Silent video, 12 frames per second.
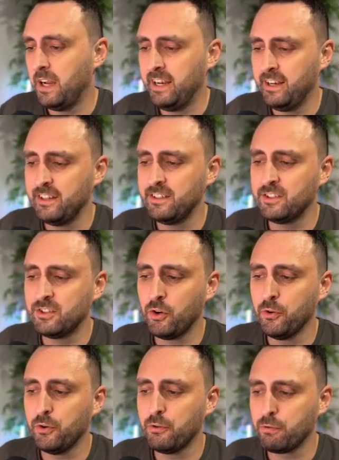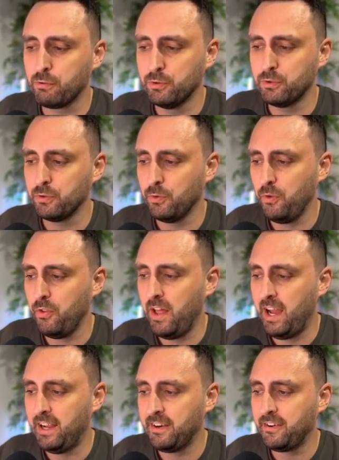And it is so crucial
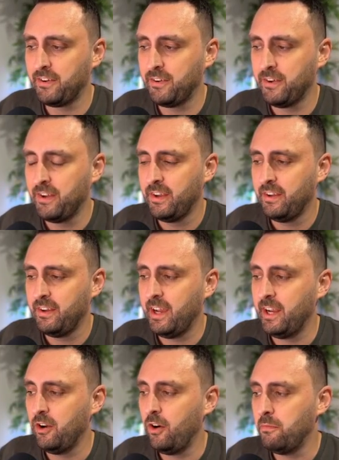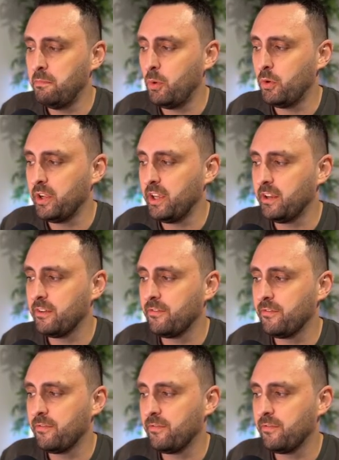that an onboarding